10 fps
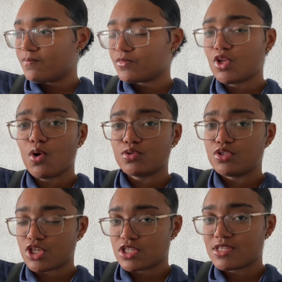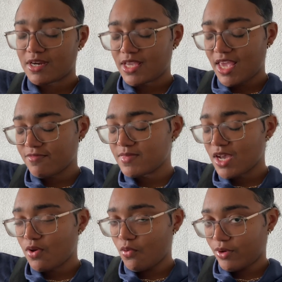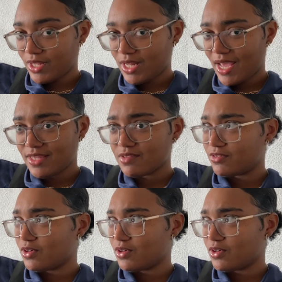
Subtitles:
to just give me a green light